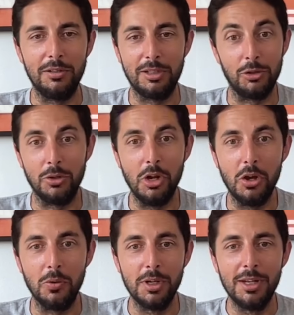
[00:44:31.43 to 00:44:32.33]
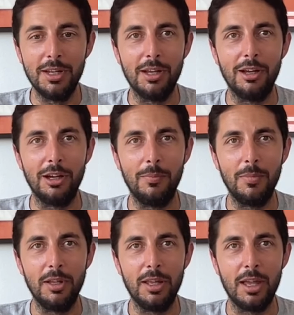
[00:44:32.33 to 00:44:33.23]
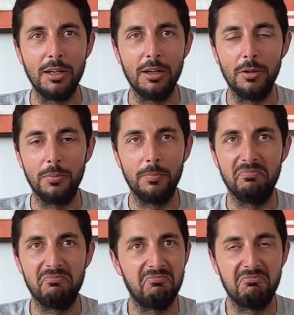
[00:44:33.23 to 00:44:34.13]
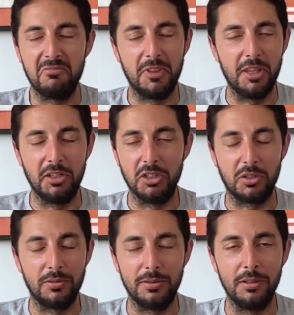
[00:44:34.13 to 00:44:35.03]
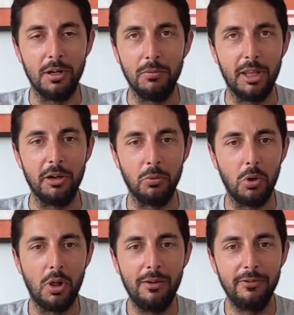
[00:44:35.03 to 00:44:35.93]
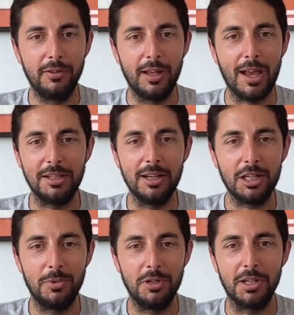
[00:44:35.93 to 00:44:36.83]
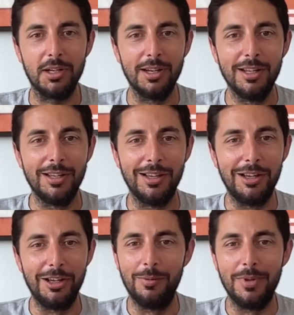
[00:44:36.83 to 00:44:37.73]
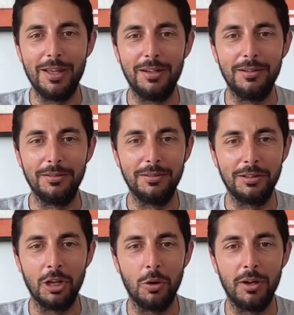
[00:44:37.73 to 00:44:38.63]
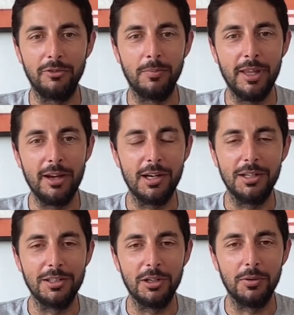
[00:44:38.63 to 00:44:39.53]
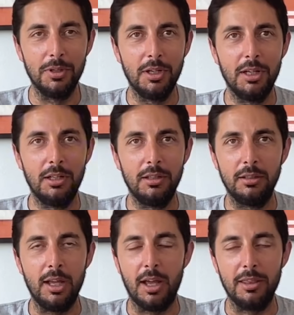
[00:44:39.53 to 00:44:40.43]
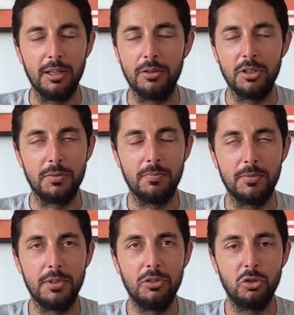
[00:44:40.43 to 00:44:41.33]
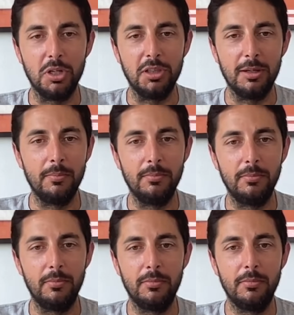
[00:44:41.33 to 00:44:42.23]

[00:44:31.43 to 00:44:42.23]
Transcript: tells her no um, and you know it just you know let it roll off ask the next person um, and go on from there and so yeah i think it just treat them